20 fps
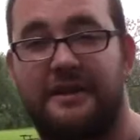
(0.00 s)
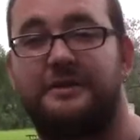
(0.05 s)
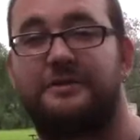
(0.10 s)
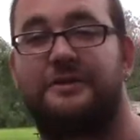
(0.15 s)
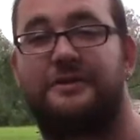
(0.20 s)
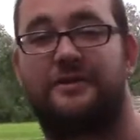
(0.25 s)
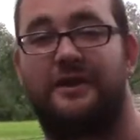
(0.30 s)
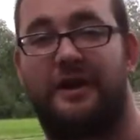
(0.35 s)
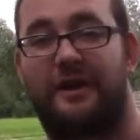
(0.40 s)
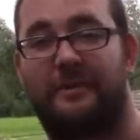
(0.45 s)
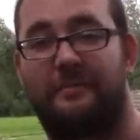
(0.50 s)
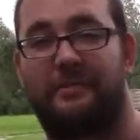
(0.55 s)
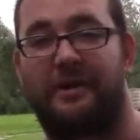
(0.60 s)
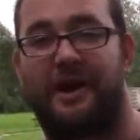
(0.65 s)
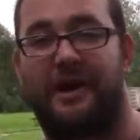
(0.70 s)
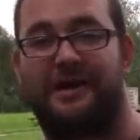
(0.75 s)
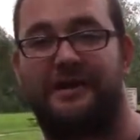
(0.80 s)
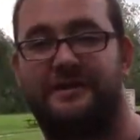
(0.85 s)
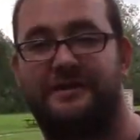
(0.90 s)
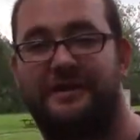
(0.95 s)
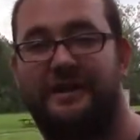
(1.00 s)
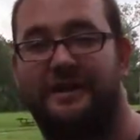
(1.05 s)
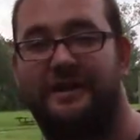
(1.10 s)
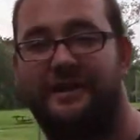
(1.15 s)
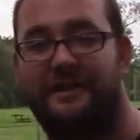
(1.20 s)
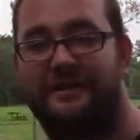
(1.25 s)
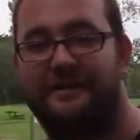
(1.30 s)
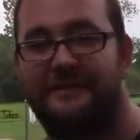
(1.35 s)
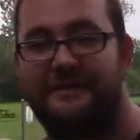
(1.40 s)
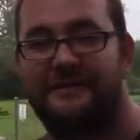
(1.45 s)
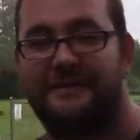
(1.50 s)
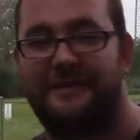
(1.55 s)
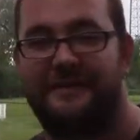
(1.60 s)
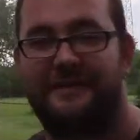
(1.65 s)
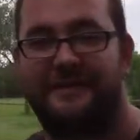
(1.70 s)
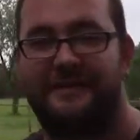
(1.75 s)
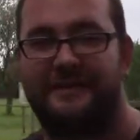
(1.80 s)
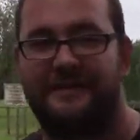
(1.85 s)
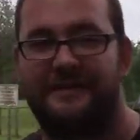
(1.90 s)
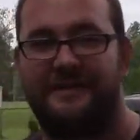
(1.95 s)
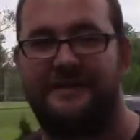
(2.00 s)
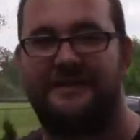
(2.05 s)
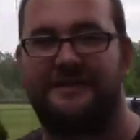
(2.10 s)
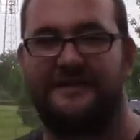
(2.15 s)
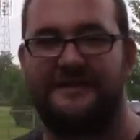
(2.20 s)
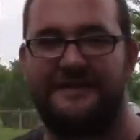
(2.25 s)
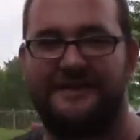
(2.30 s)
kids to soccer practice tonight. No, not tonight, buddy.